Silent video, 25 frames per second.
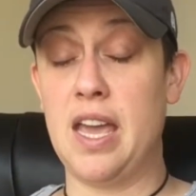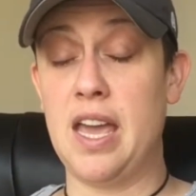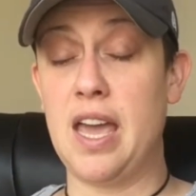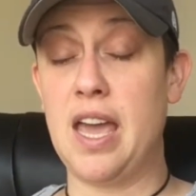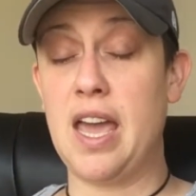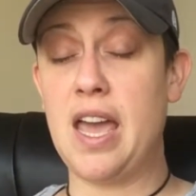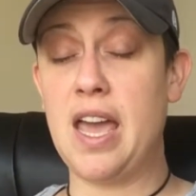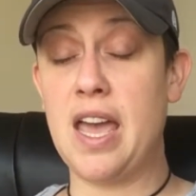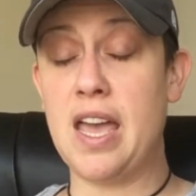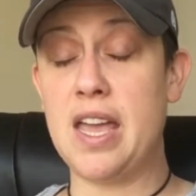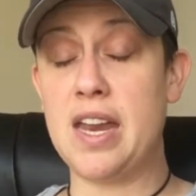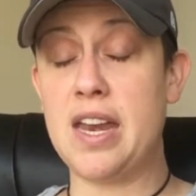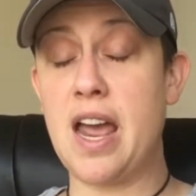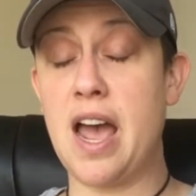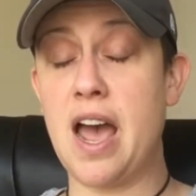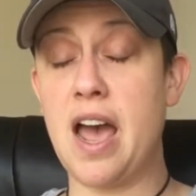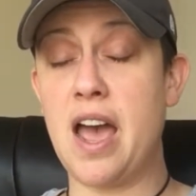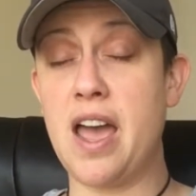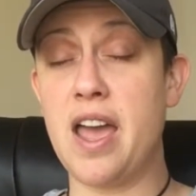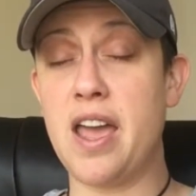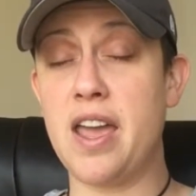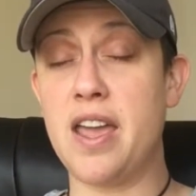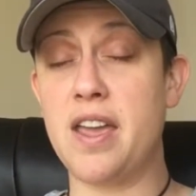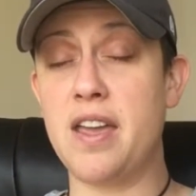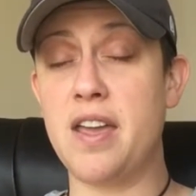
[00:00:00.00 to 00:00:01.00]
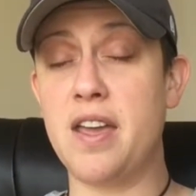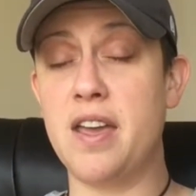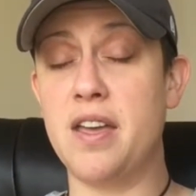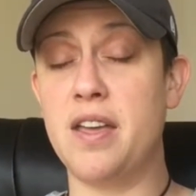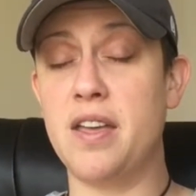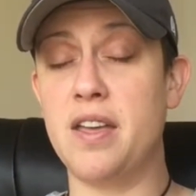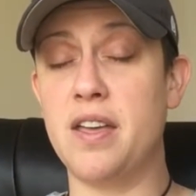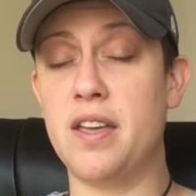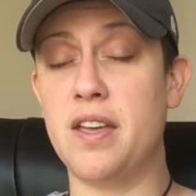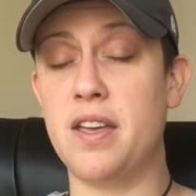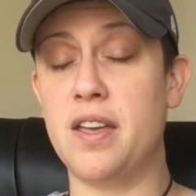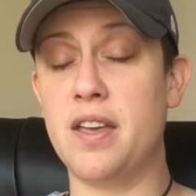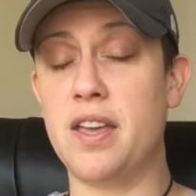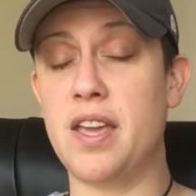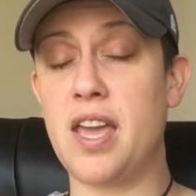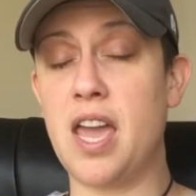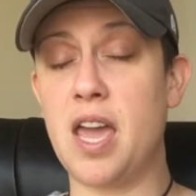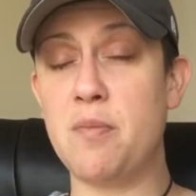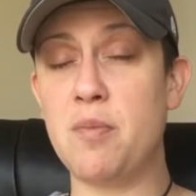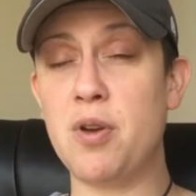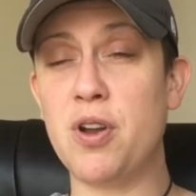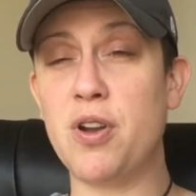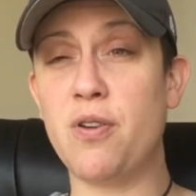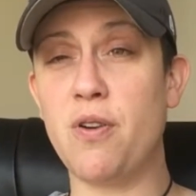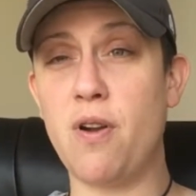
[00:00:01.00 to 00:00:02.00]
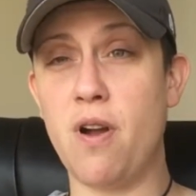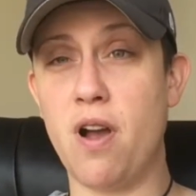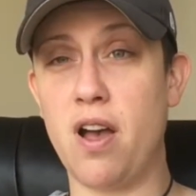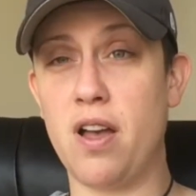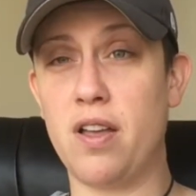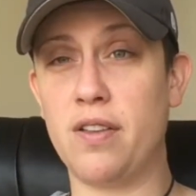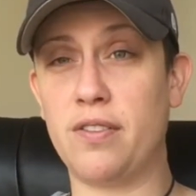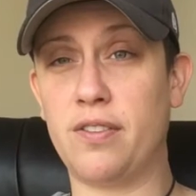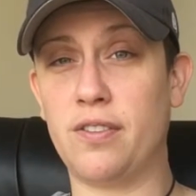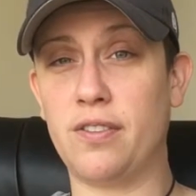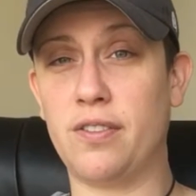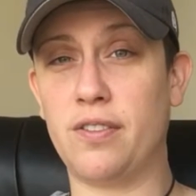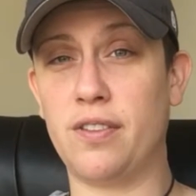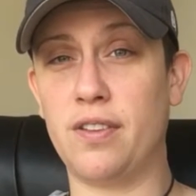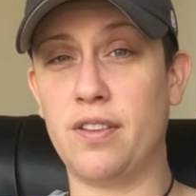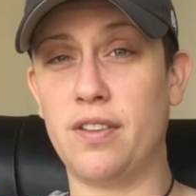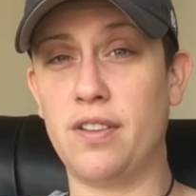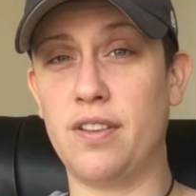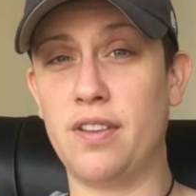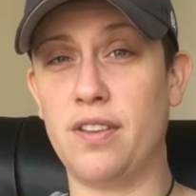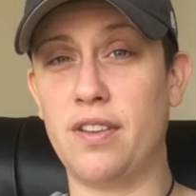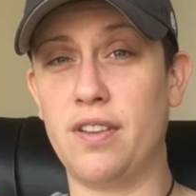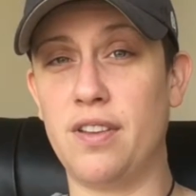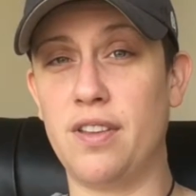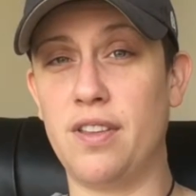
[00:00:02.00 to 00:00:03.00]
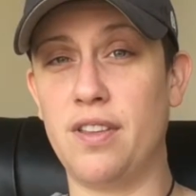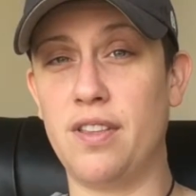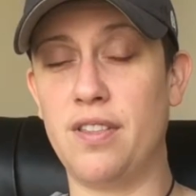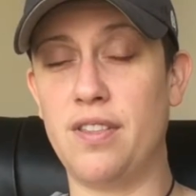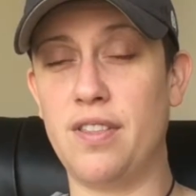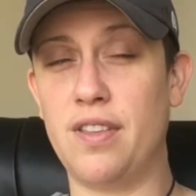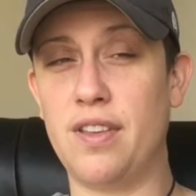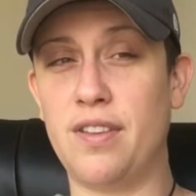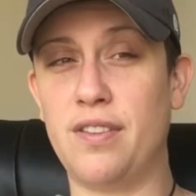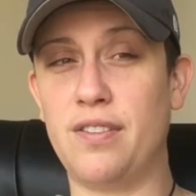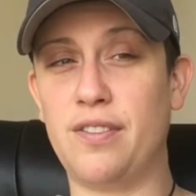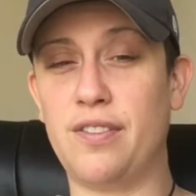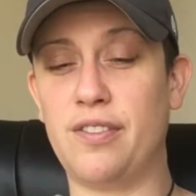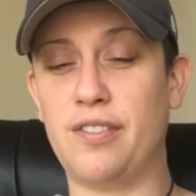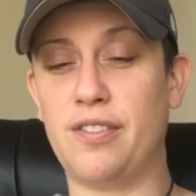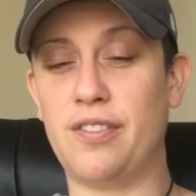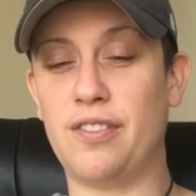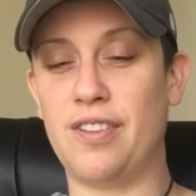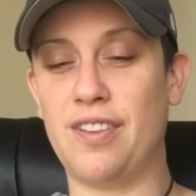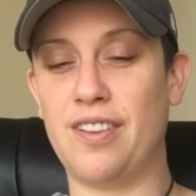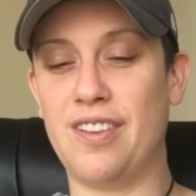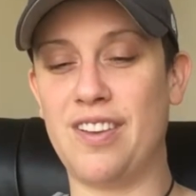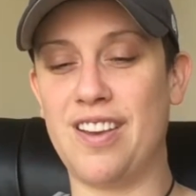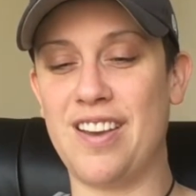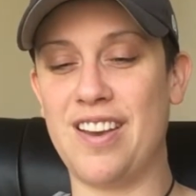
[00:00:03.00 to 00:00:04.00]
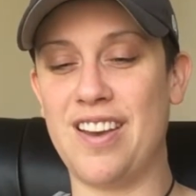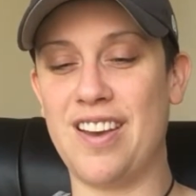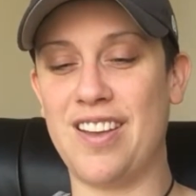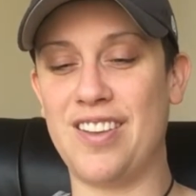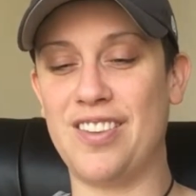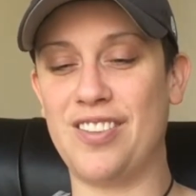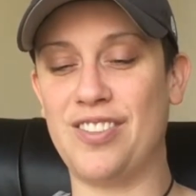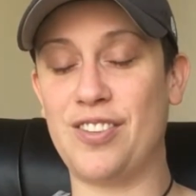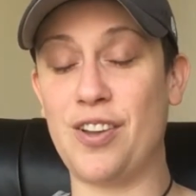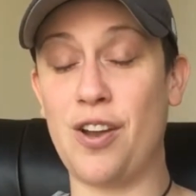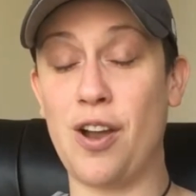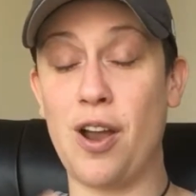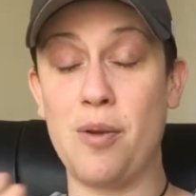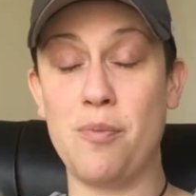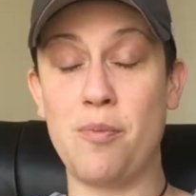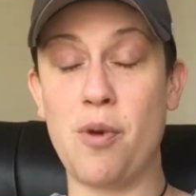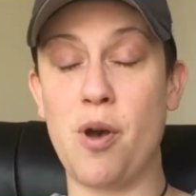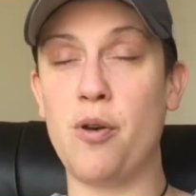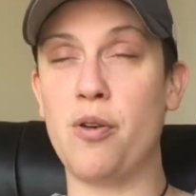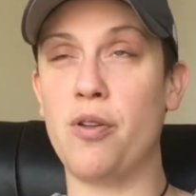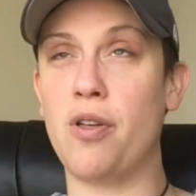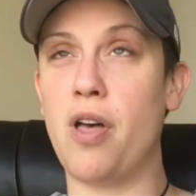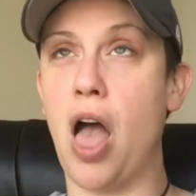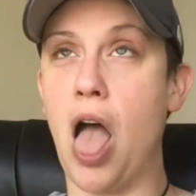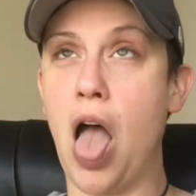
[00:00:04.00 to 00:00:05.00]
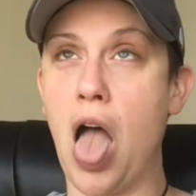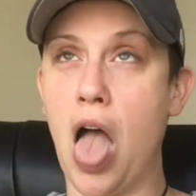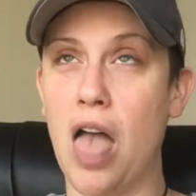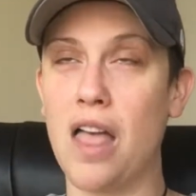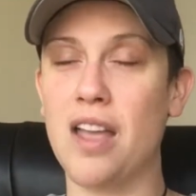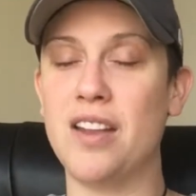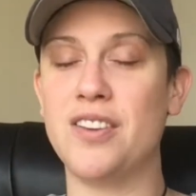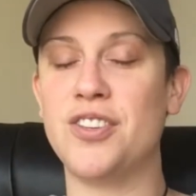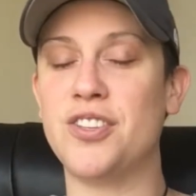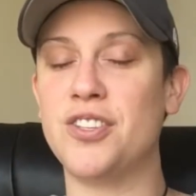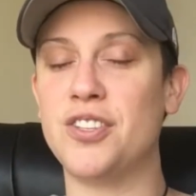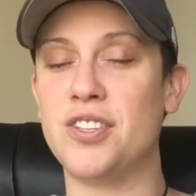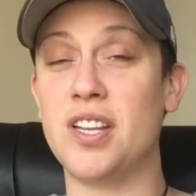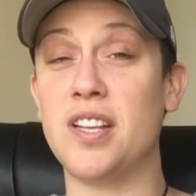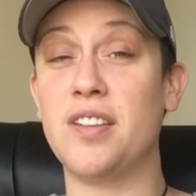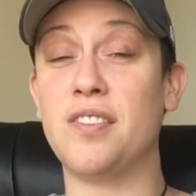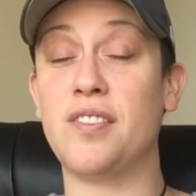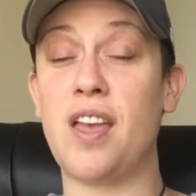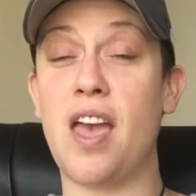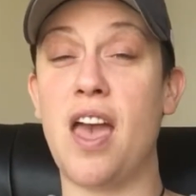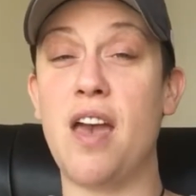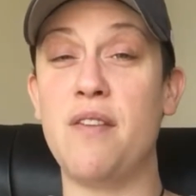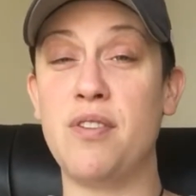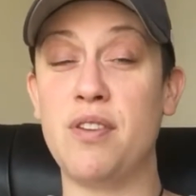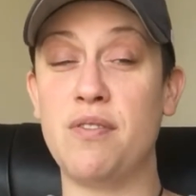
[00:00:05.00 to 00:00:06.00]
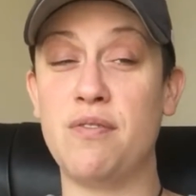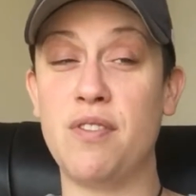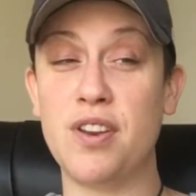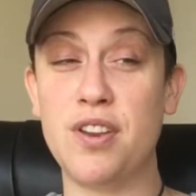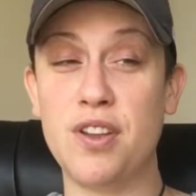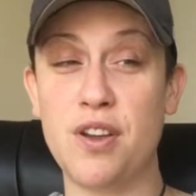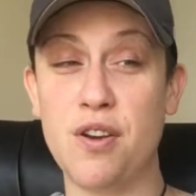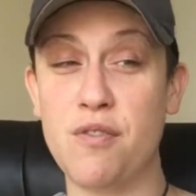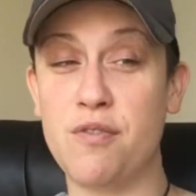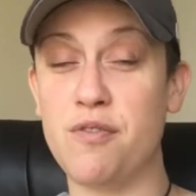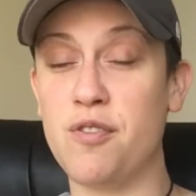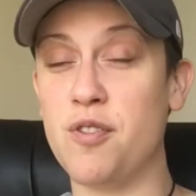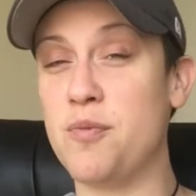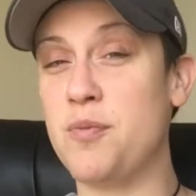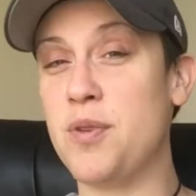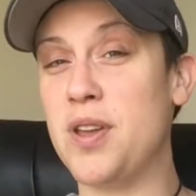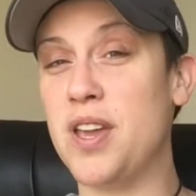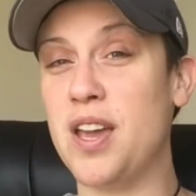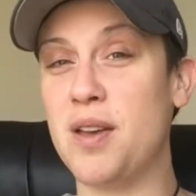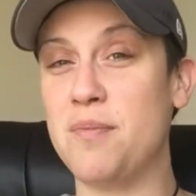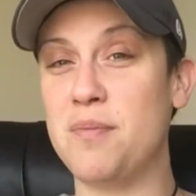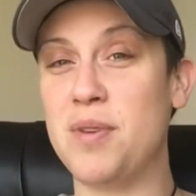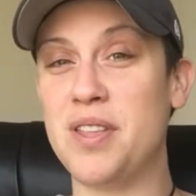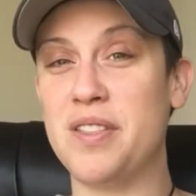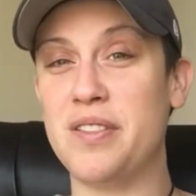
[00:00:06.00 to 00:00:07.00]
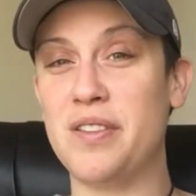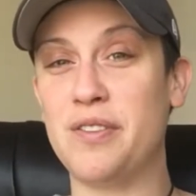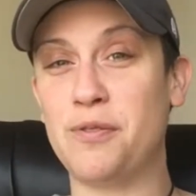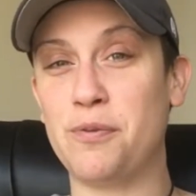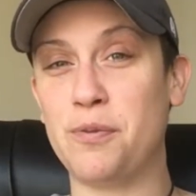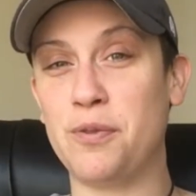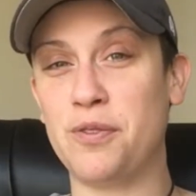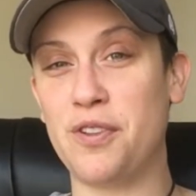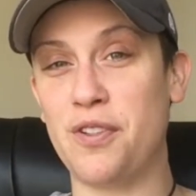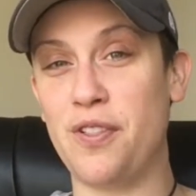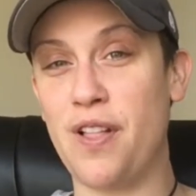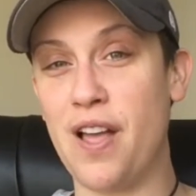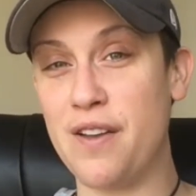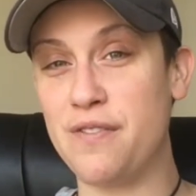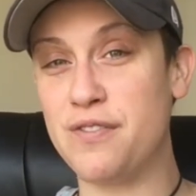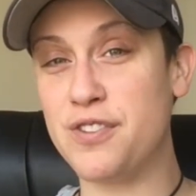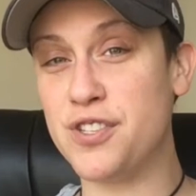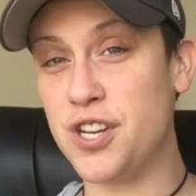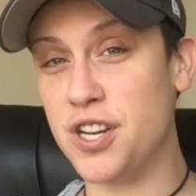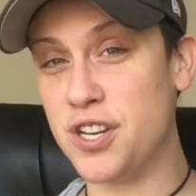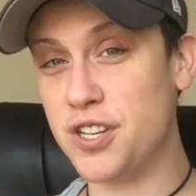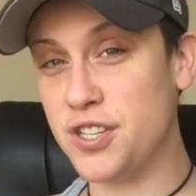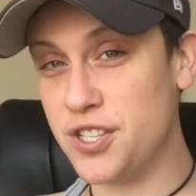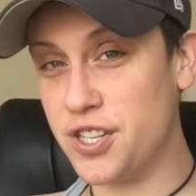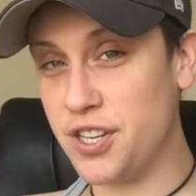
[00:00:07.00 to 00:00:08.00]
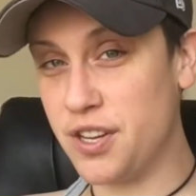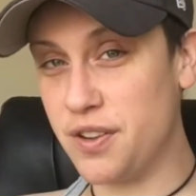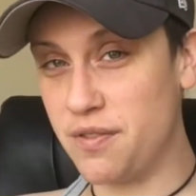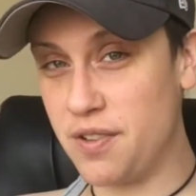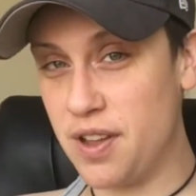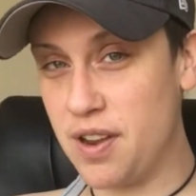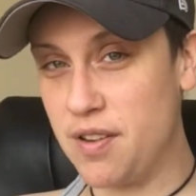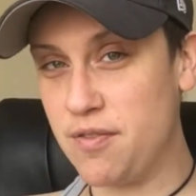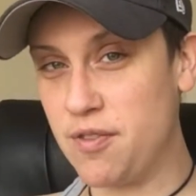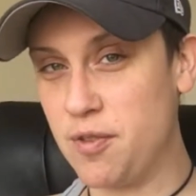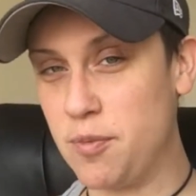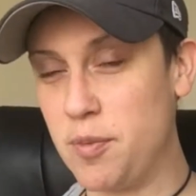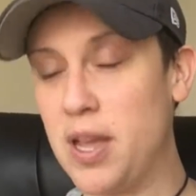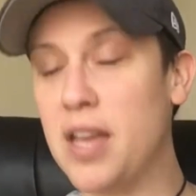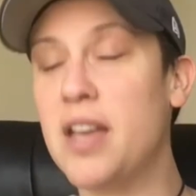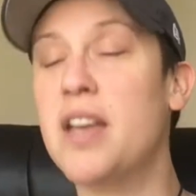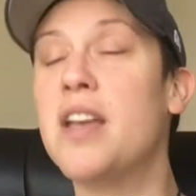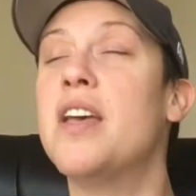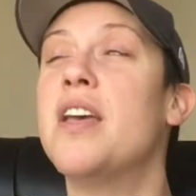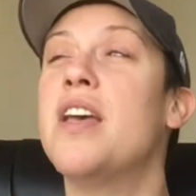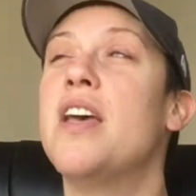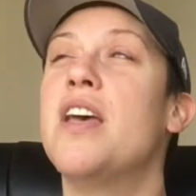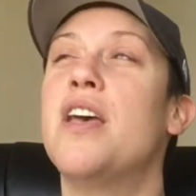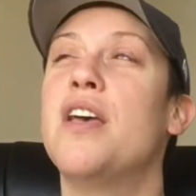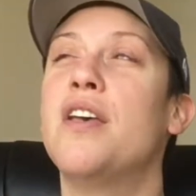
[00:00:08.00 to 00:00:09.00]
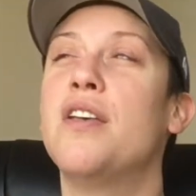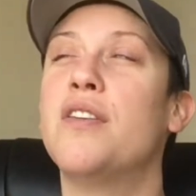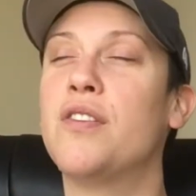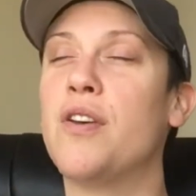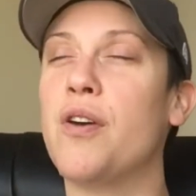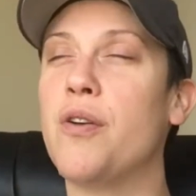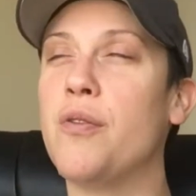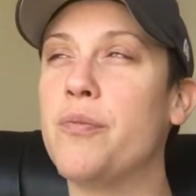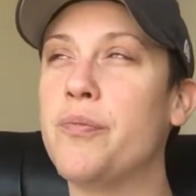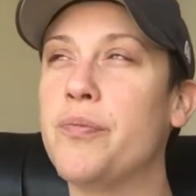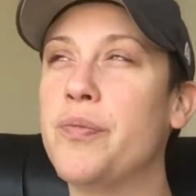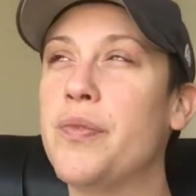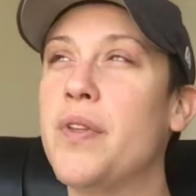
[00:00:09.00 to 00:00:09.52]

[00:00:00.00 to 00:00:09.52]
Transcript: and I came across this. Sorry, I'm all. It's a heavy video for me. I mean, this was a life-changing event for me. So